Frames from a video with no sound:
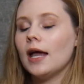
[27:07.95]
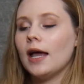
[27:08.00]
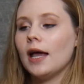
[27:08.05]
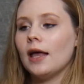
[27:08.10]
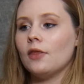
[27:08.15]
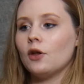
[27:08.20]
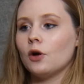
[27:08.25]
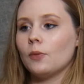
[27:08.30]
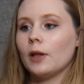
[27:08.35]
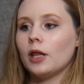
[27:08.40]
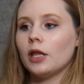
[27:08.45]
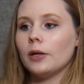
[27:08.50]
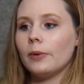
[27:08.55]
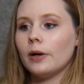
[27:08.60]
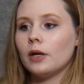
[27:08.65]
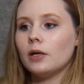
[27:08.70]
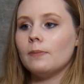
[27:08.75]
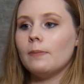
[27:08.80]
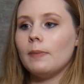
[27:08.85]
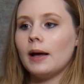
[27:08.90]
and their belly
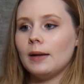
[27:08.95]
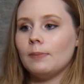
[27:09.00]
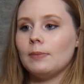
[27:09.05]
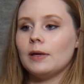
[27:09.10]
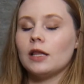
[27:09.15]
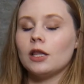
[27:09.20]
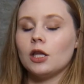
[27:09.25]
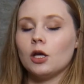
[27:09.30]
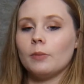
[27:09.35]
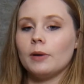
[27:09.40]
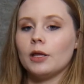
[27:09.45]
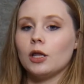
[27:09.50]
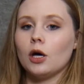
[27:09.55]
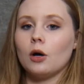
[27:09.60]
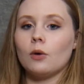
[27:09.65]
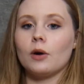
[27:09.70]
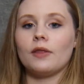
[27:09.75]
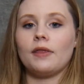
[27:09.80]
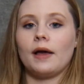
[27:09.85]
button might be a little bit lower.